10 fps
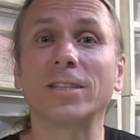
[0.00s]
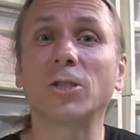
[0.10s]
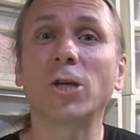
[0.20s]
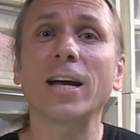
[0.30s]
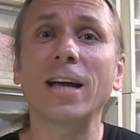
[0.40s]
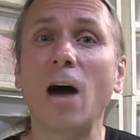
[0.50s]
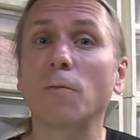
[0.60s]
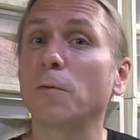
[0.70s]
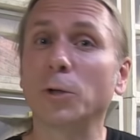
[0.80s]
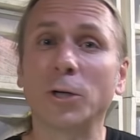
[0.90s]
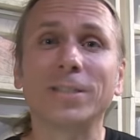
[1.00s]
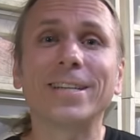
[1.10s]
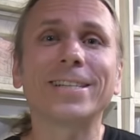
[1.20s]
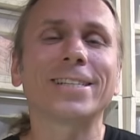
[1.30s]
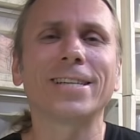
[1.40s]
to check out, for
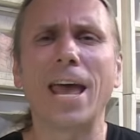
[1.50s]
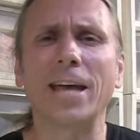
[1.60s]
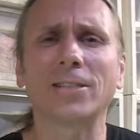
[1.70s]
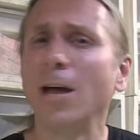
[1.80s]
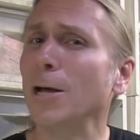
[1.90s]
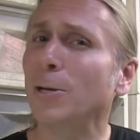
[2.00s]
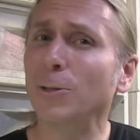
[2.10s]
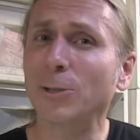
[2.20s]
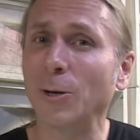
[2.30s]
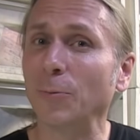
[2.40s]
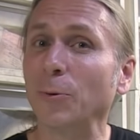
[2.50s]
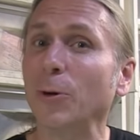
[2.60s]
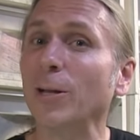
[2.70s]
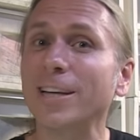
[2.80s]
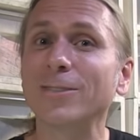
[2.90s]
goodness snakes, there's some
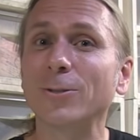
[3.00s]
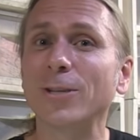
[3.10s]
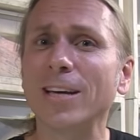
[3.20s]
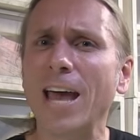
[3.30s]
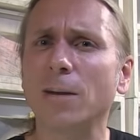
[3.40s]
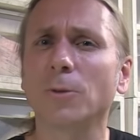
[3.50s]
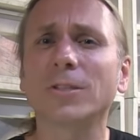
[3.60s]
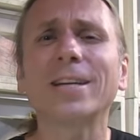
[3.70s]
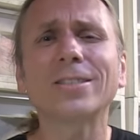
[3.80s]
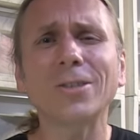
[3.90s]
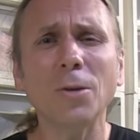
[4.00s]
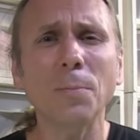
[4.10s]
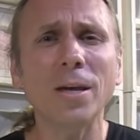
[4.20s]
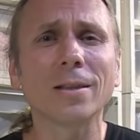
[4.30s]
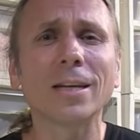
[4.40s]
really interesting animals, and it's gonna
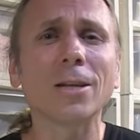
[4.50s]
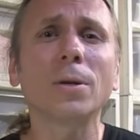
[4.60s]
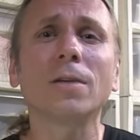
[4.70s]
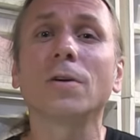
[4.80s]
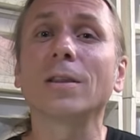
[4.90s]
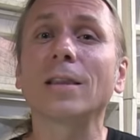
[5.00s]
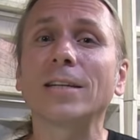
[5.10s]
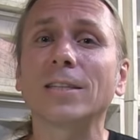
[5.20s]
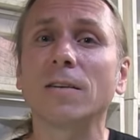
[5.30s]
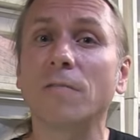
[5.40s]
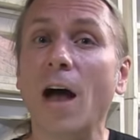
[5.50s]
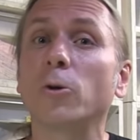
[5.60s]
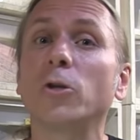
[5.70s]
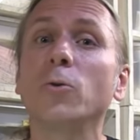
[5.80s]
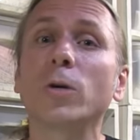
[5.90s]
be a little bit of a lesson of how
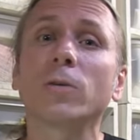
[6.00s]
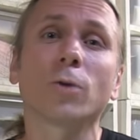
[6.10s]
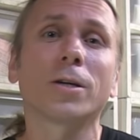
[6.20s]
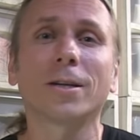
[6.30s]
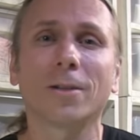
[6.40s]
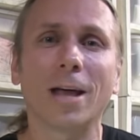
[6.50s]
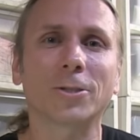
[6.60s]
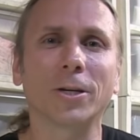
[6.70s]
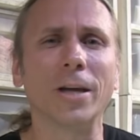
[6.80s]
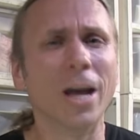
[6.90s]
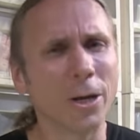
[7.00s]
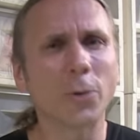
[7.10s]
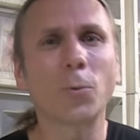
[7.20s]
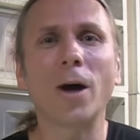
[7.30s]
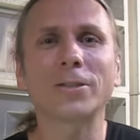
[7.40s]
you can run a collection.
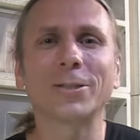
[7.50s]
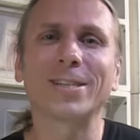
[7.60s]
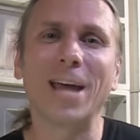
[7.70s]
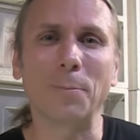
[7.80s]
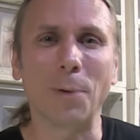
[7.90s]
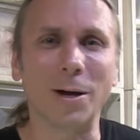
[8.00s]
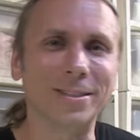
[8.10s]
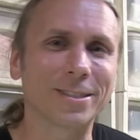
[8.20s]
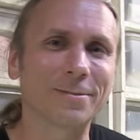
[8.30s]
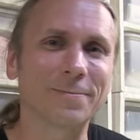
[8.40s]
You're watching SnakeBytes.